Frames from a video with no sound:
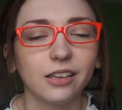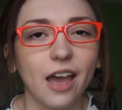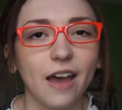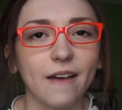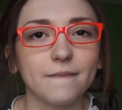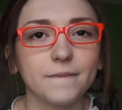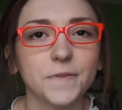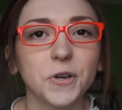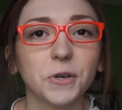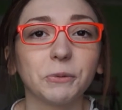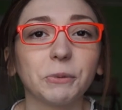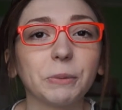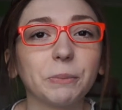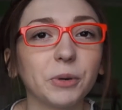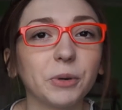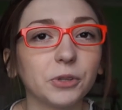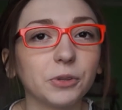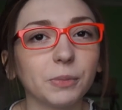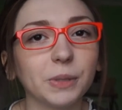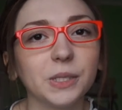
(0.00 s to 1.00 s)
Yeah, we're
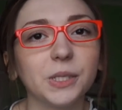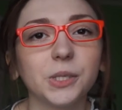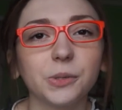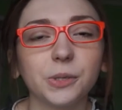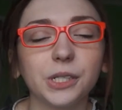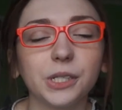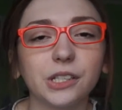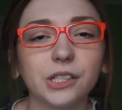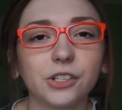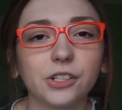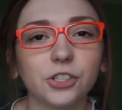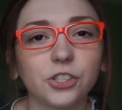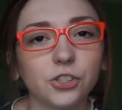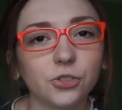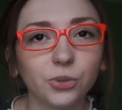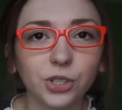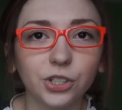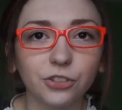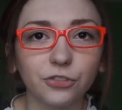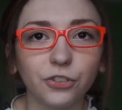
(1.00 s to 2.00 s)
both been doing their
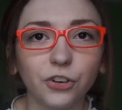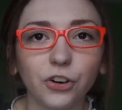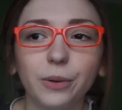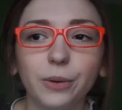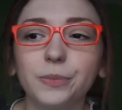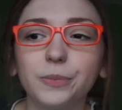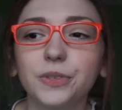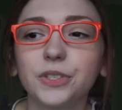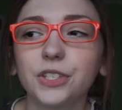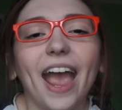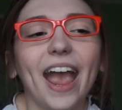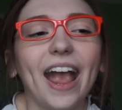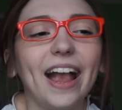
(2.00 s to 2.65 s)
school uniforms,